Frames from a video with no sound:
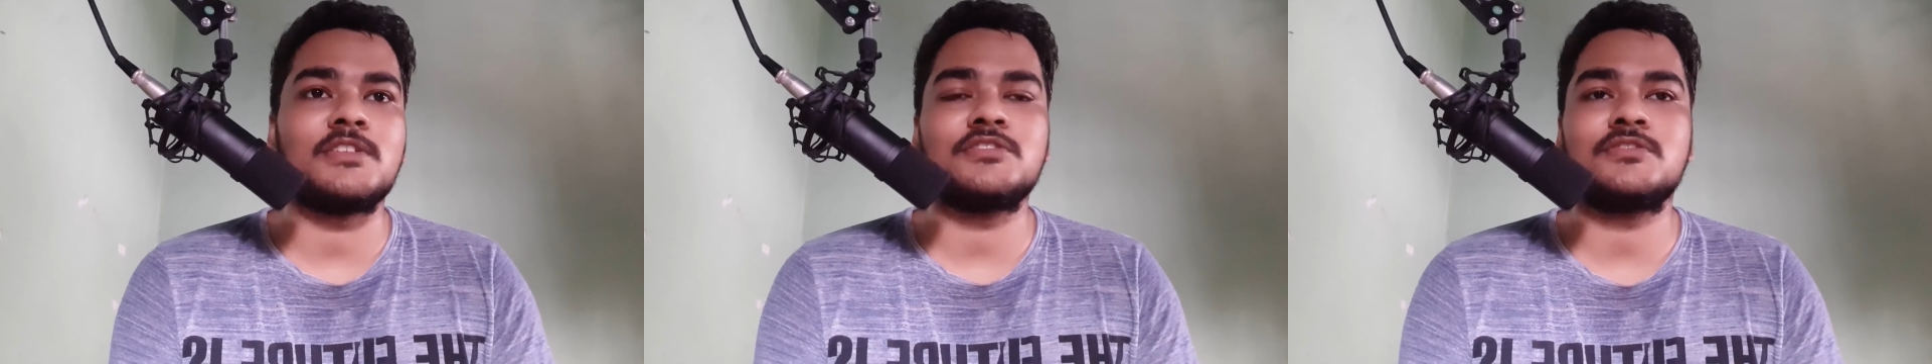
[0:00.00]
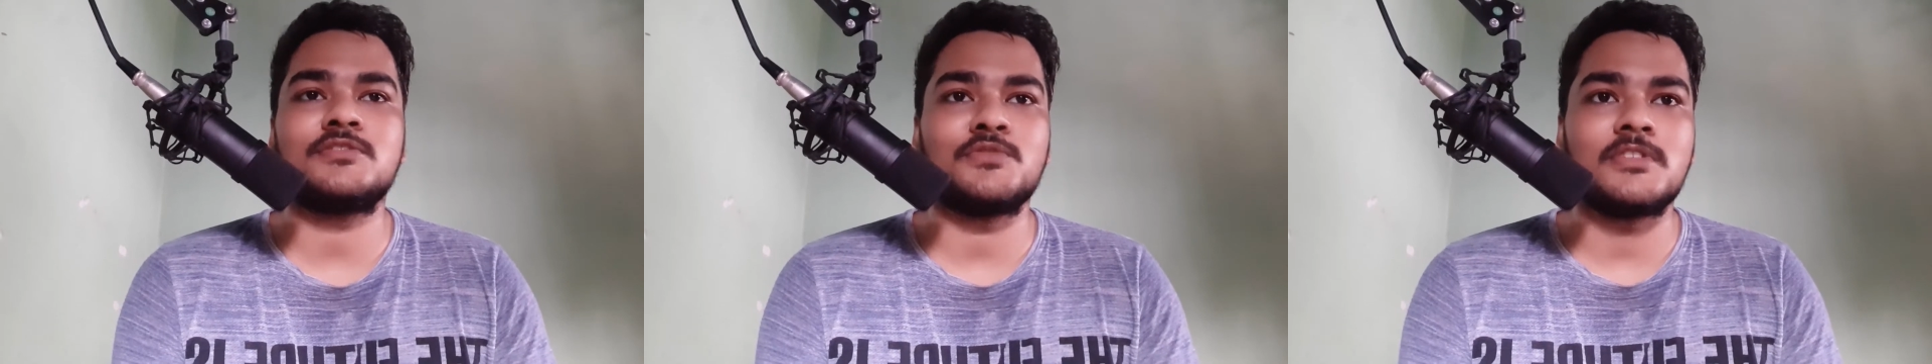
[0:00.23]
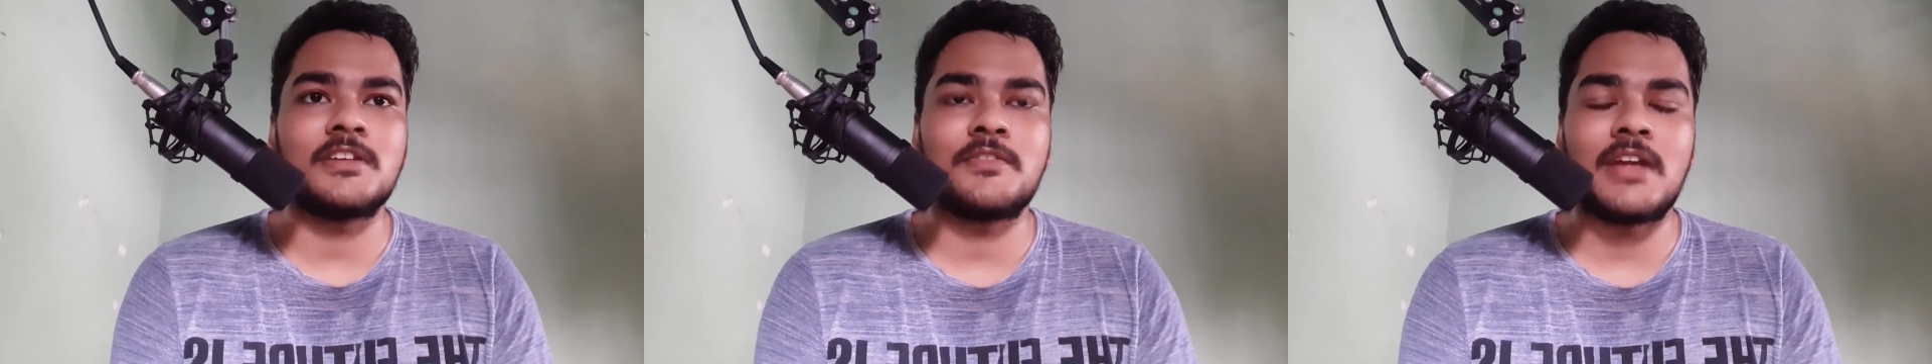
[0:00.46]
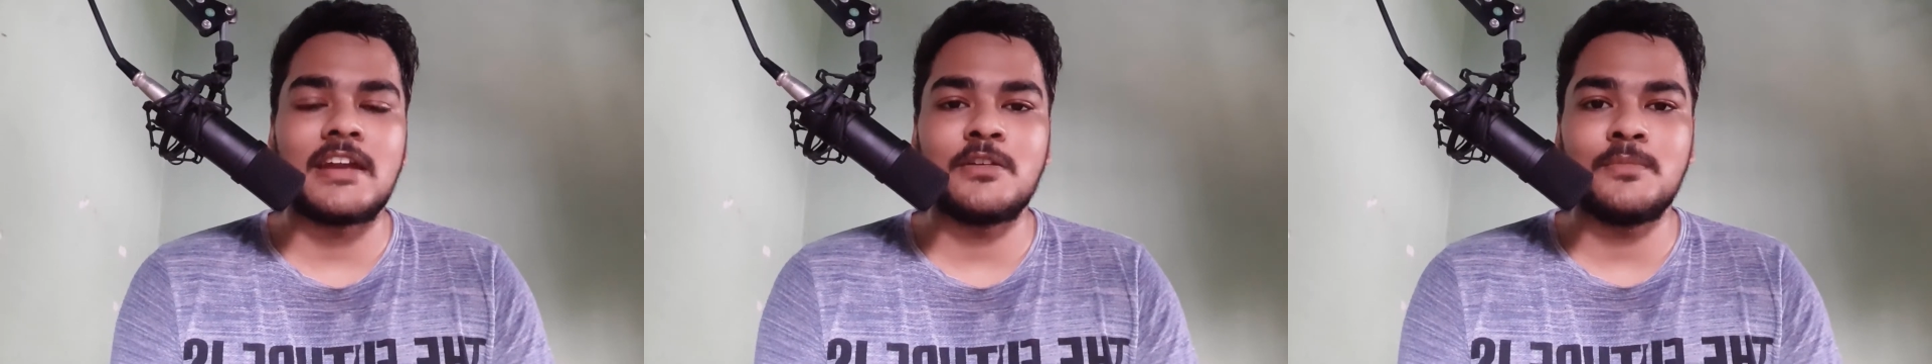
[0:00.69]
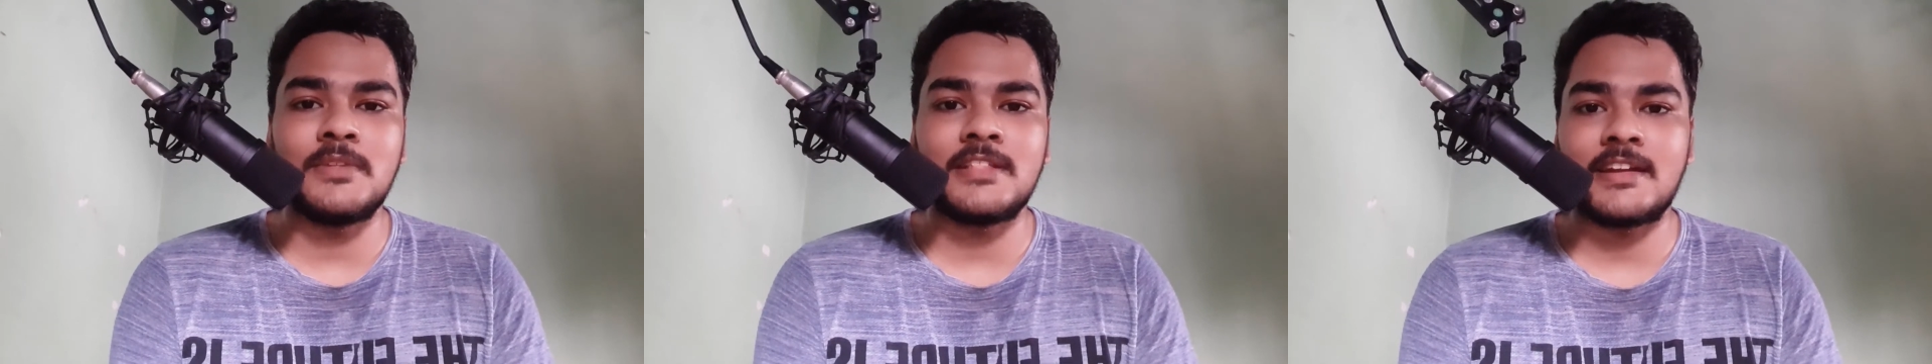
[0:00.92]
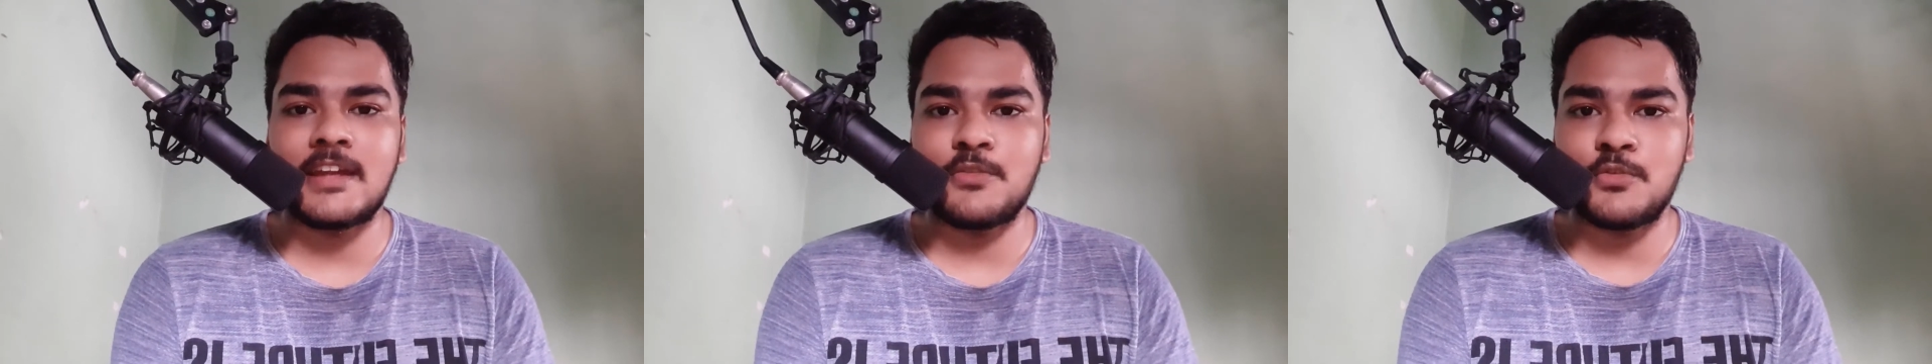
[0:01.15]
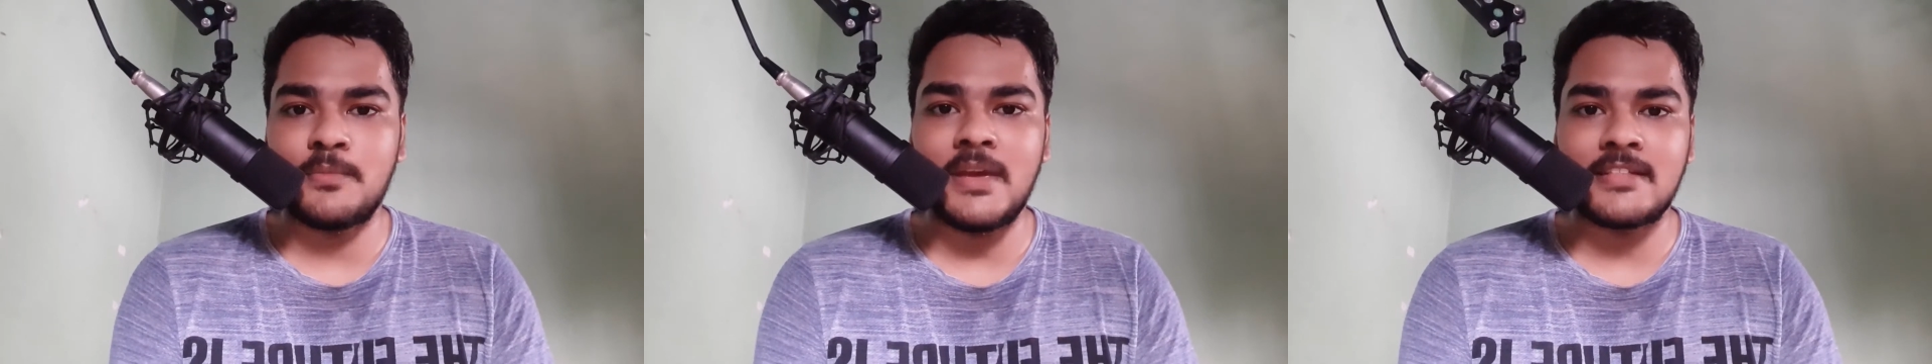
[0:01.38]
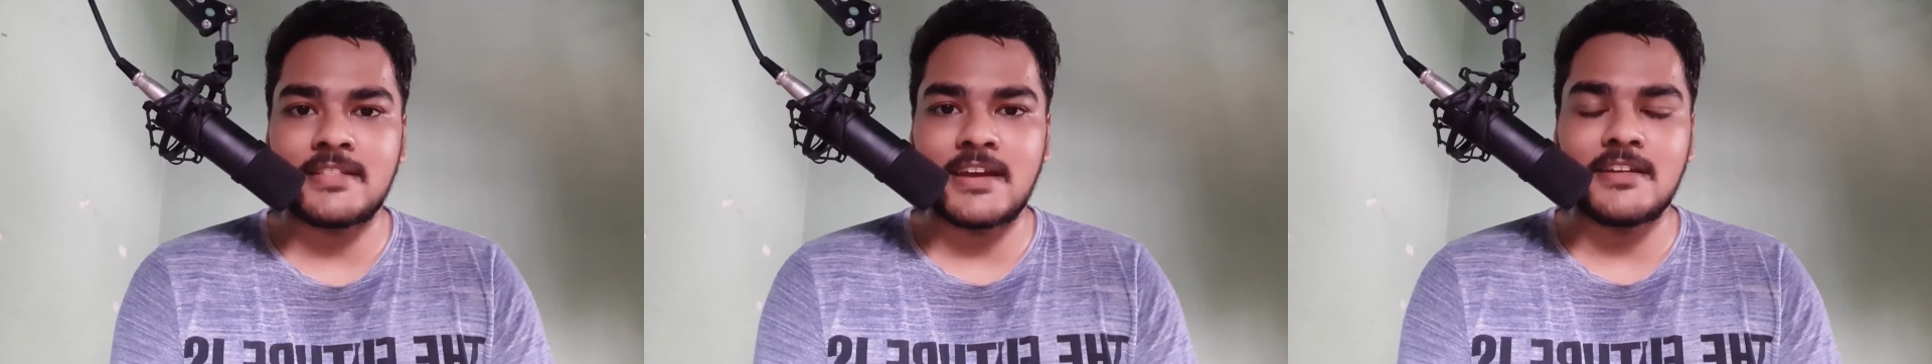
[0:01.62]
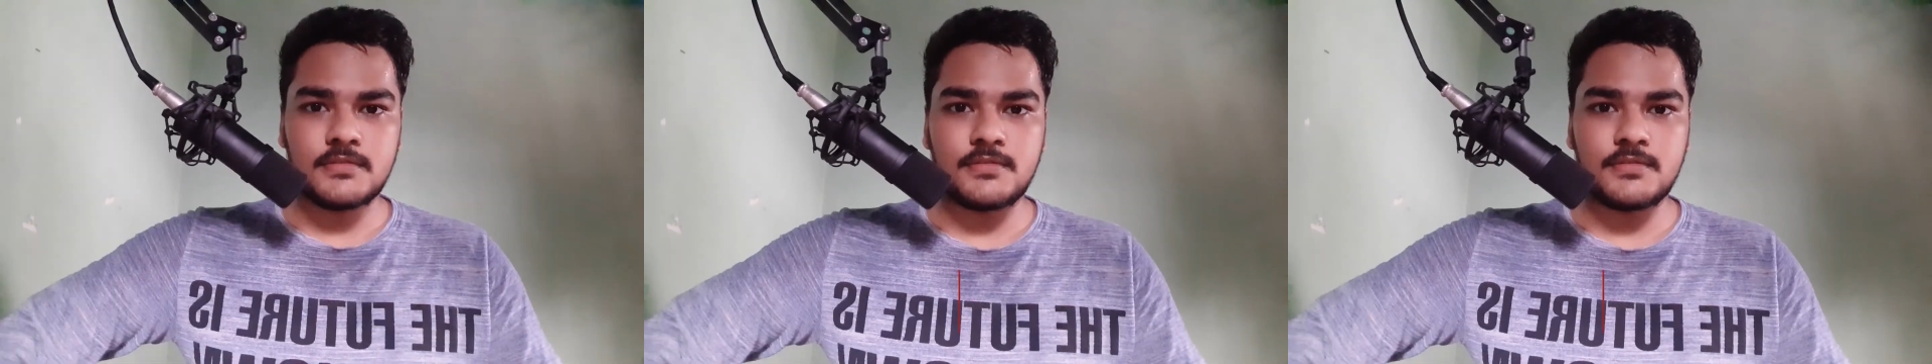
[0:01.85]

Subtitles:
just tweeted randomly that I would make that.